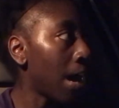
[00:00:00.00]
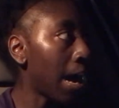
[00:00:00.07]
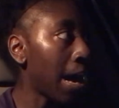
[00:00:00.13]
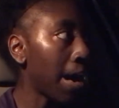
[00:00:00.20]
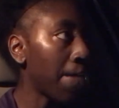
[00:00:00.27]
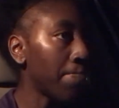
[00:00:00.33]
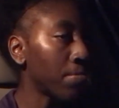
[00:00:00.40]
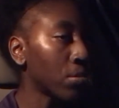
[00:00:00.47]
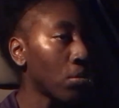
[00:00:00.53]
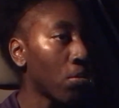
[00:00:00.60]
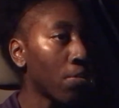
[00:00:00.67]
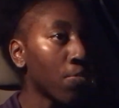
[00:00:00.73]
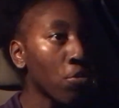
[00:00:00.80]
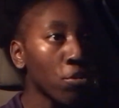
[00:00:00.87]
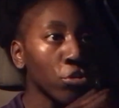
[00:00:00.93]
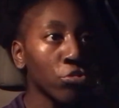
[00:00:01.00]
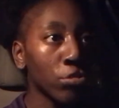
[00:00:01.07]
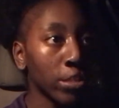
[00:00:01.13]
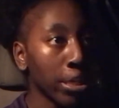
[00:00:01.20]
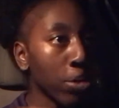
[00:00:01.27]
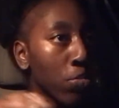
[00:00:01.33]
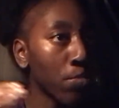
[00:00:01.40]
So of course
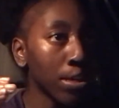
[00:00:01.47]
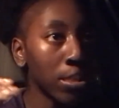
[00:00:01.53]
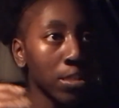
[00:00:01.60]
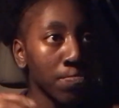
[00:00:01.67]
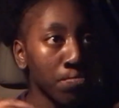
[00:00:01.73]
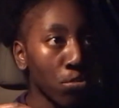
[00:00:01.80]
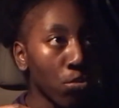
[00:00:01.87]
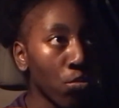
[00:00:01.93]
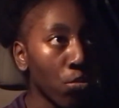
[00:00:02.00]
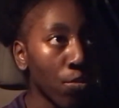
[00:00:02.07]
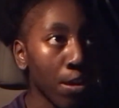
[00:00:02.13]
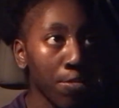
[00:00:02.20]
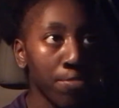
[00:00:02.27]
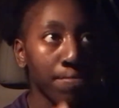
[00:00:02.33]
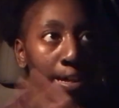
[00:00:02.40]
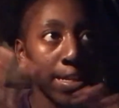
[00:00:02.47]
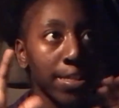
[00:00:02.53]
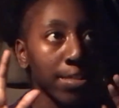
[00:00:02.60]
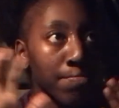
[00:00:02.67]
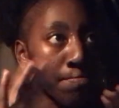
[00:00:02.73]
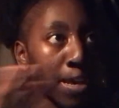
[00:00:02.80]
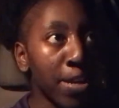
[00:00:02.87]
dinner went smooth,
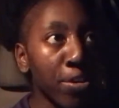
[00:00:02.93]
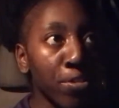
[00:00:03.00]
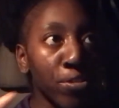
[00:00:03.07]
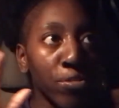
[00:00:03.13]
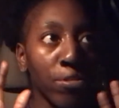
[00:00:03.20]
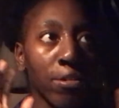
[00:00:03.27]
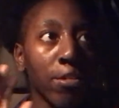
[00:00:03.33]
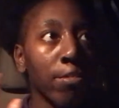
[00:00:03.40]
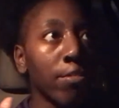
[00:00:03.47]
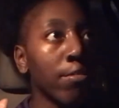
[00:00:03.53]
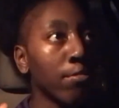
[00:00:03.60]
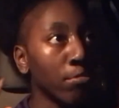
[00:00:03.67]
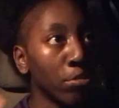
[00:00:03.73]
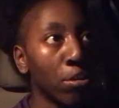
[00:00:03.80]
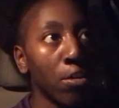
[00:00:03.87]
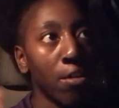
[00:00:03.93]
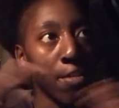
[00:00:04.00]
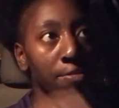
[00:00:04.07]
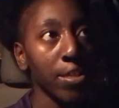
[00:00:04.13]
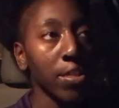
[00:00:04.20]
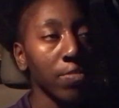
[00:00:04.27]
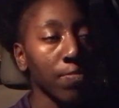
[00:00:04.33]
everybody's menus are in, you know,
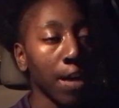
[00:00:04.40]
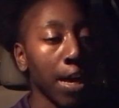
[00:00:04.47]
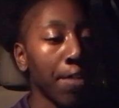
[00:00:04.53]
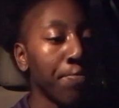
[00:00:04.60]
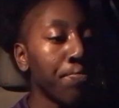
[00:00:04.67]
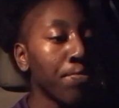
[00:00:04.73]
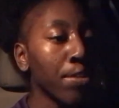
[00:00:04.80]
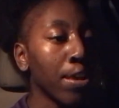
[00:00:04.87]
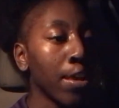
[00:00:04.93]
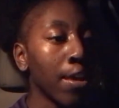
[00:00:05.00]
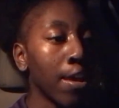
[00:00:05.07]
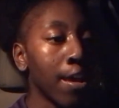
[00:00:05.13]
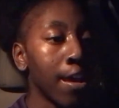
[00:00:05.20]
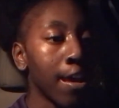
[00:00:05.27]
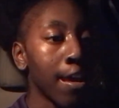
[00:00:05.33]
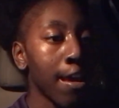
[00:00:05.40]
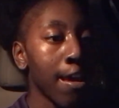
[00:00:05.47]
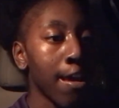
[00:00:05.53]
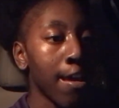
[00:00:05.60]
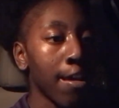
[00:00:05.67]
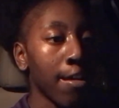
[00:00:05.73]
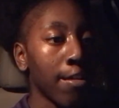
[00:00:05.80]
everything's fine,
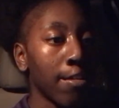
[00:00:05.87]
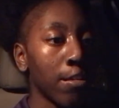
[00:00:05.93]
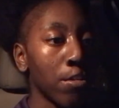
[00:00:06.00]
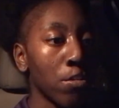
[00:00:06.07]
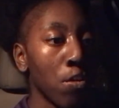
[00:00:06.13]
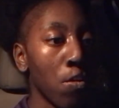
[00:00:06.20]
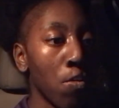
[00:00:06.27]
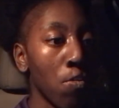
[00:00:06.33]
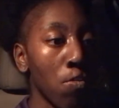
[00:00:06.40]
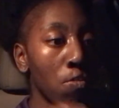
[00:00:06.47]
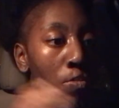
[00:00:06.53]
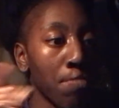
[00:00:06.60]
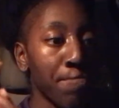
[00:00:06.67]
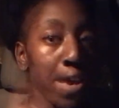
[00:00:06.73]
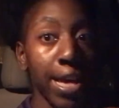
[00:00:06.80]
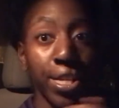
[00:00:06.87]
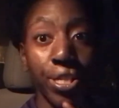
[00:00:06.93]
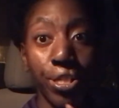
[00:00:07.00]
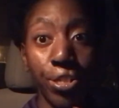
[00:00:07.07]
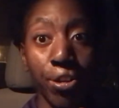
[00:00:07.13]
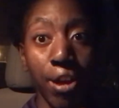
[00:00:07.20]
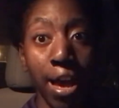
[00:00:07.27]
and you know, the
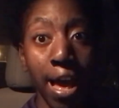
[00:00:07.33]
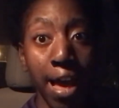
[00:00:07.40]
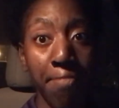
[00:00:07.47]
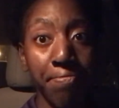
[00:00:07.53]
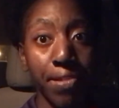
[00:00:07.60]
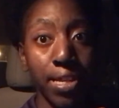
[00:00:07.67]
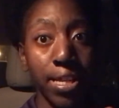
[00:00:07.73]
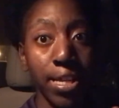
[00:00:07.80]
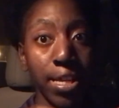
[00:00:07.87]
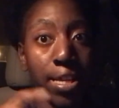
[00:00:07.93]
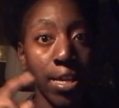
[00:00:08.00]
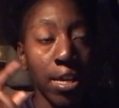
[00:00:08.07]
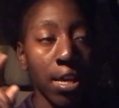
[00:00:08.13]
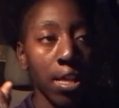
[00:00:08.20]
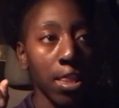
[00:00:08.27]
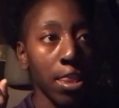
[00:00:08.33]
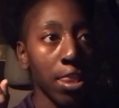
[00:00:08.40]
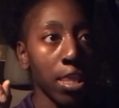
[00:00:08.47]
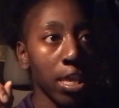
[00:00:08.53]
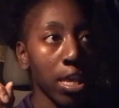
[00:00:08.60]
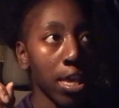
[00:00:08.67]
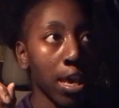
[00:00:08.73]
patients are happy,
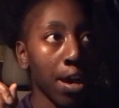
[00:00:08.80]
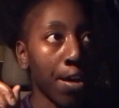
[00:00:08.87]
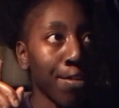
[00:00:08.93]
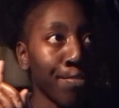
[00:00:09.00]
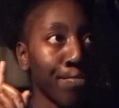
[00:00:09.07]
the